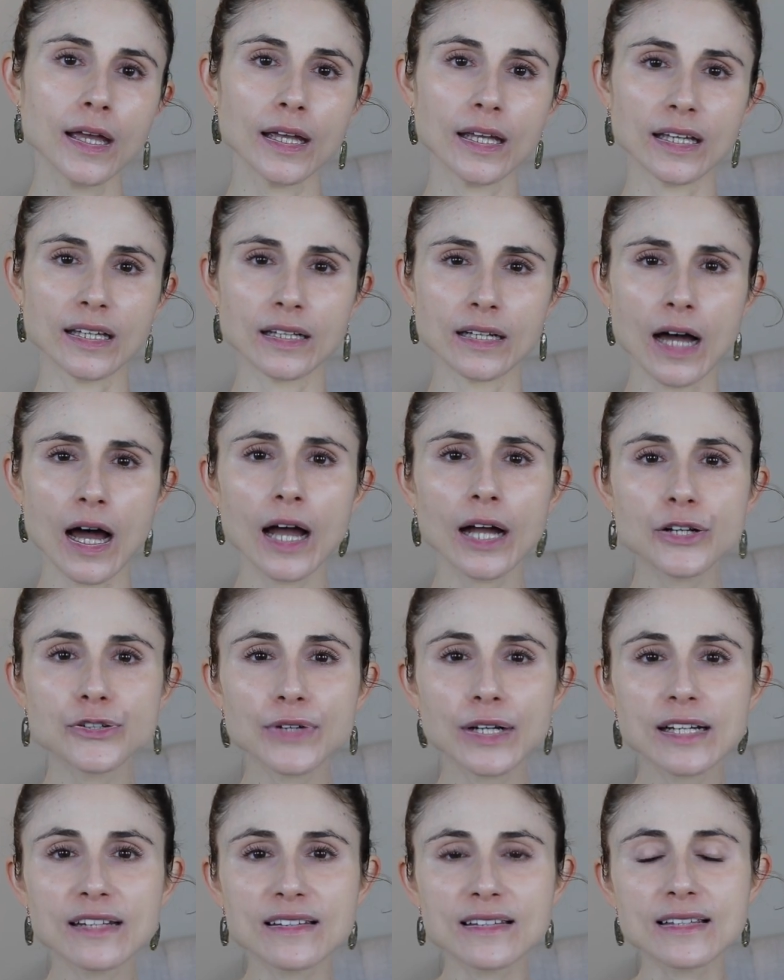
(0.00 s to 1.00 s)
in
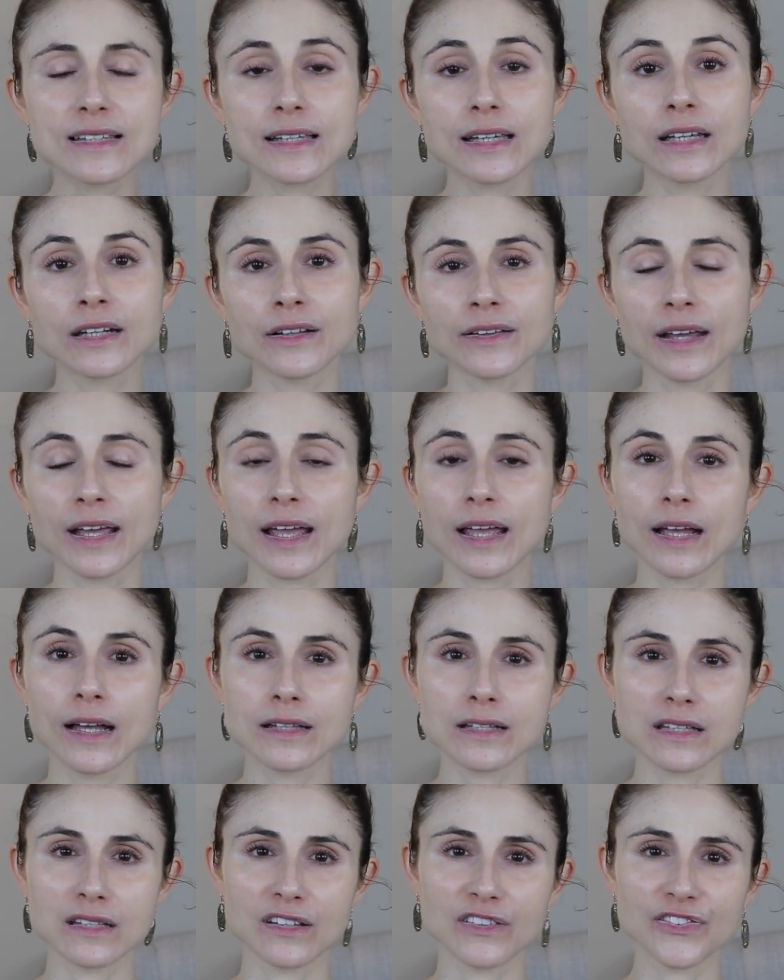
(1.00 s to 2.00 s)
hydrating the skin on the
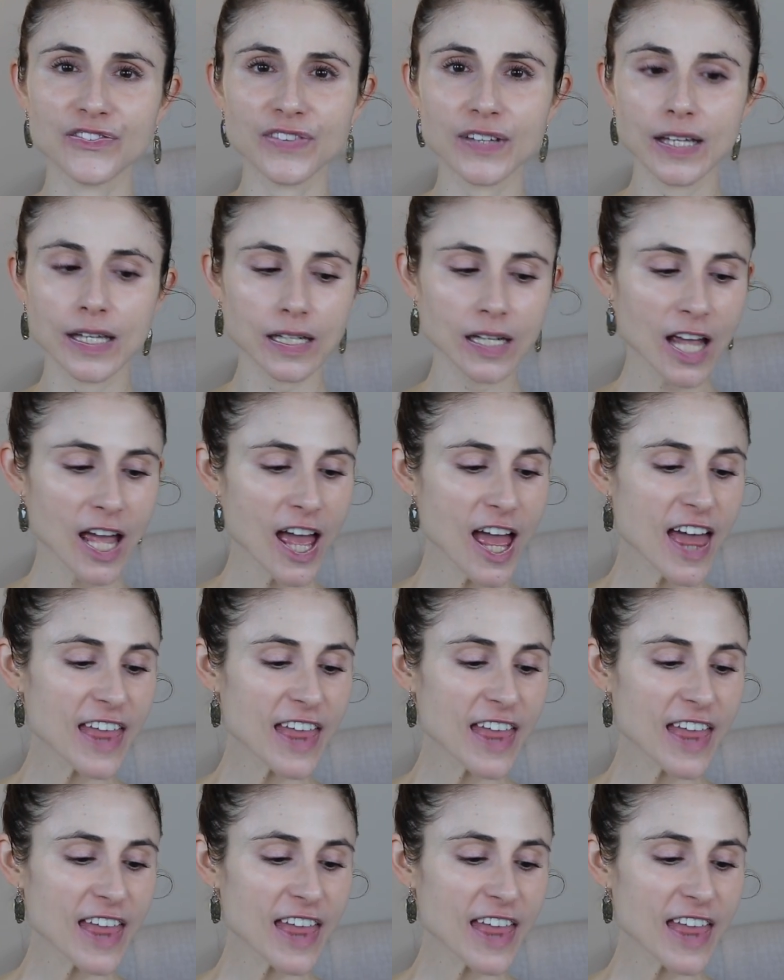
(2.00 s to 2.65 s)
hands and the feet.